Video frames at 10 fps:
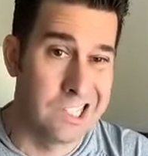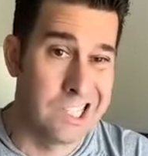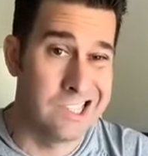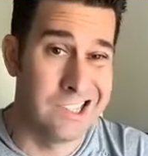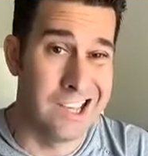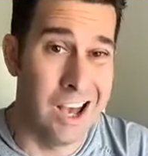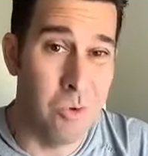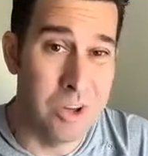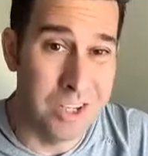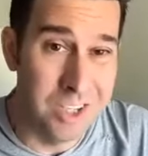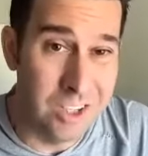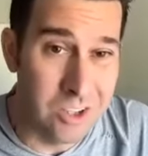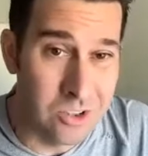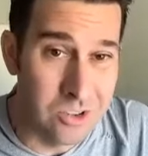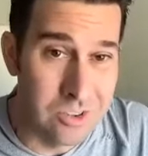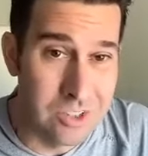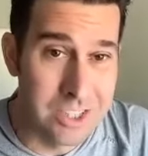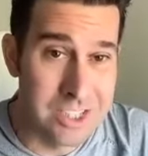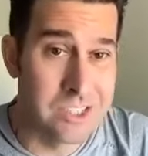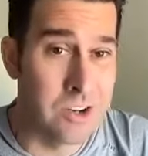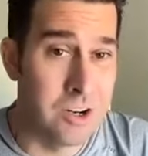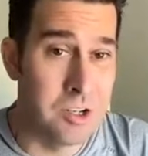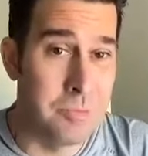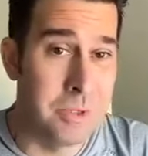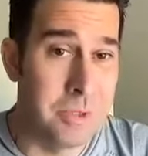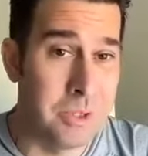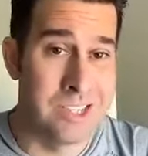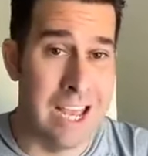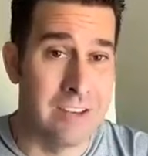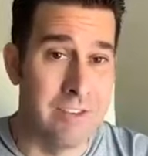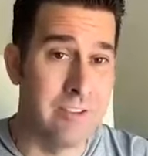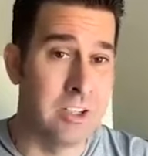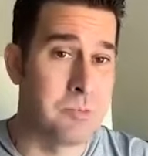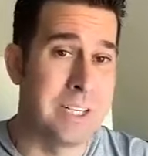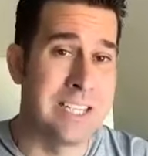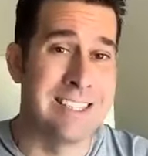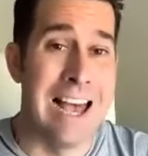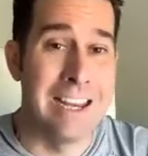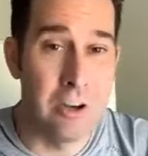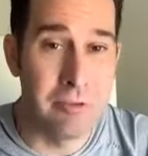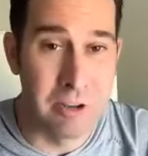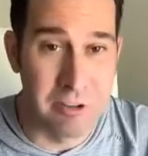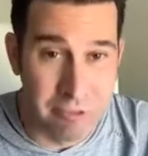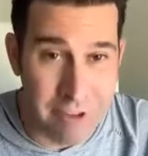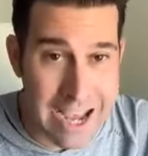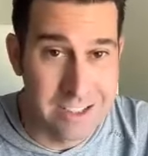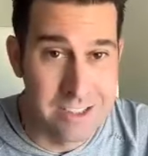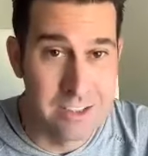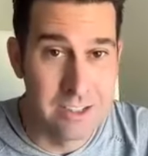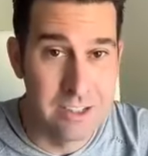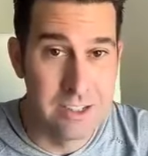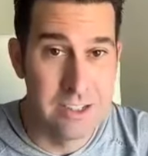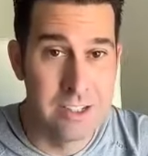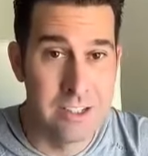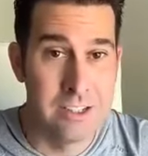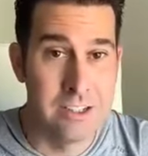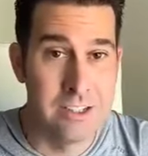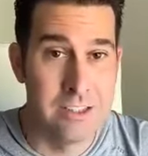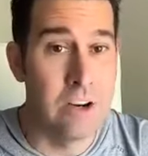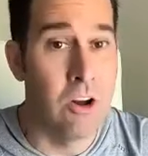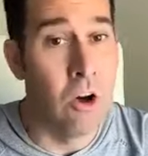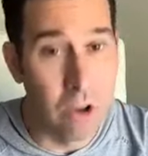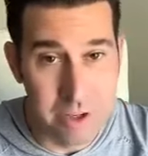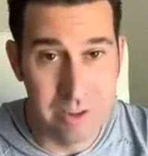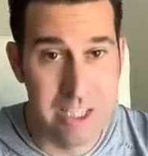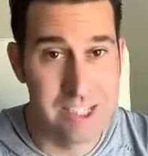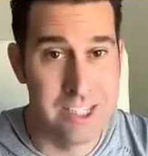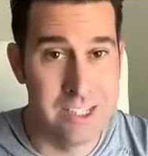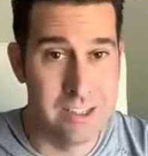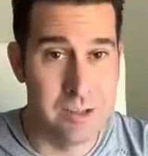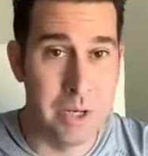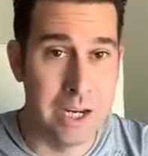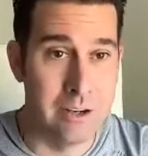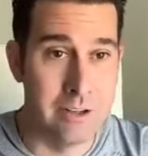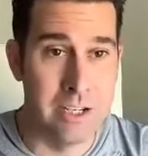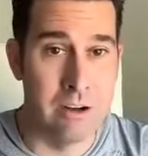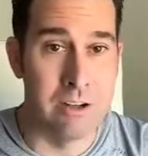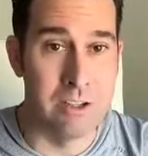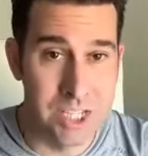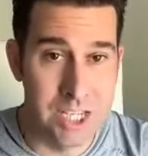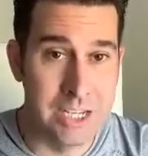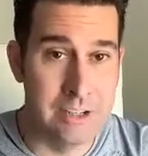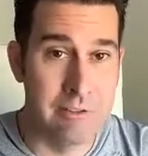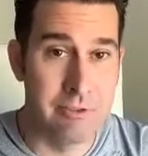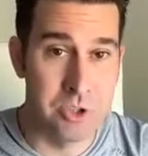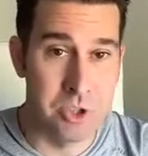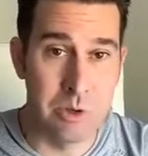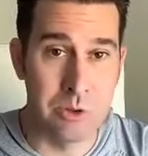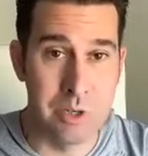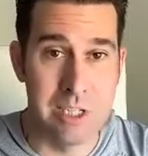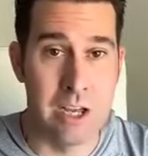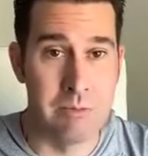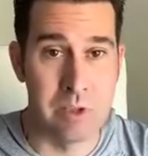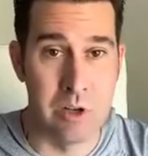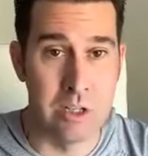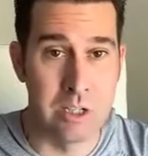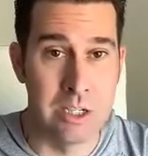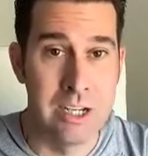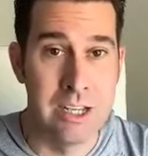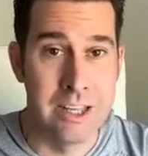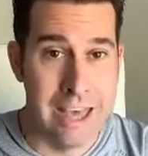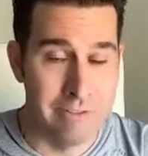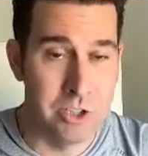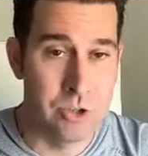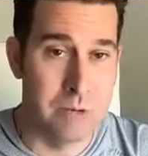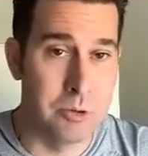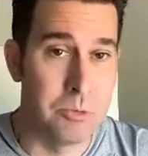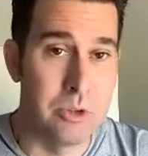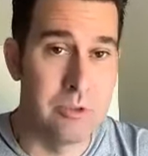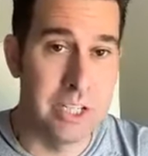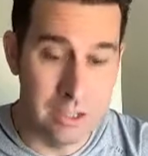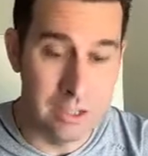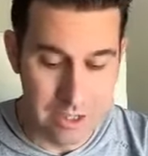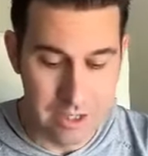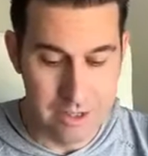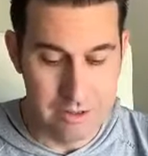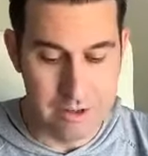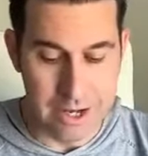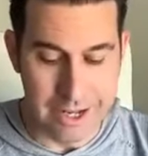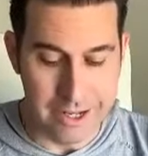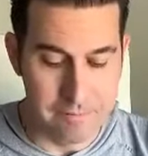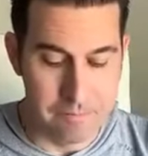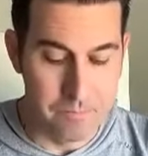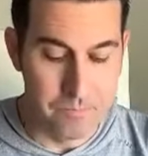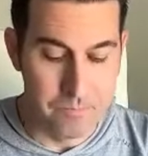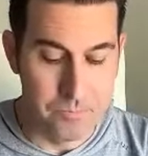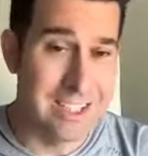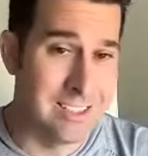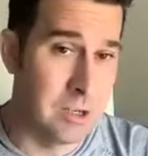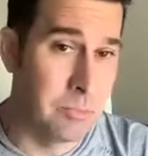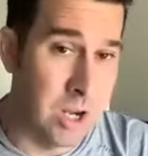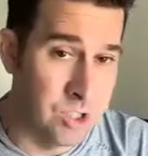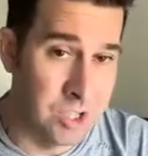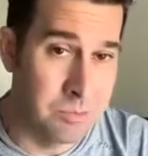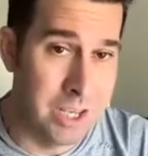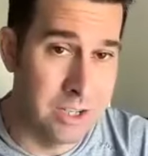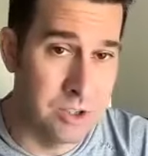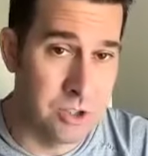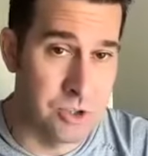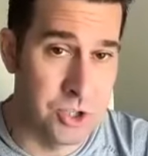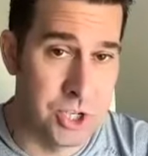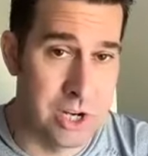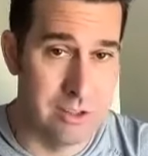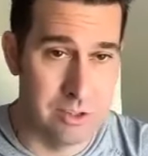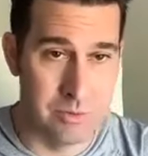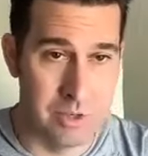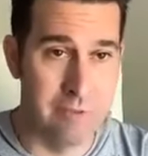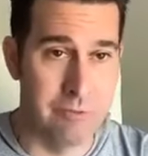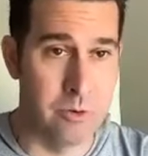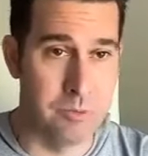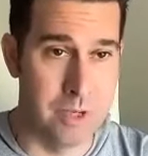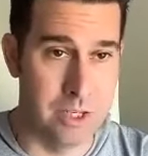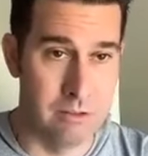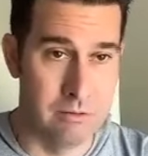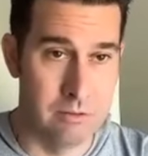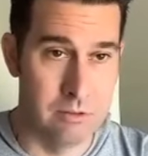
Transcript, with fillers: Because I want to know, this is starting to build a stack of evidence because I know for a fact that all their listings in the Bay Area are sitting for two or three times longer, having trouble moving, because um, their project managers are sharing this info with me.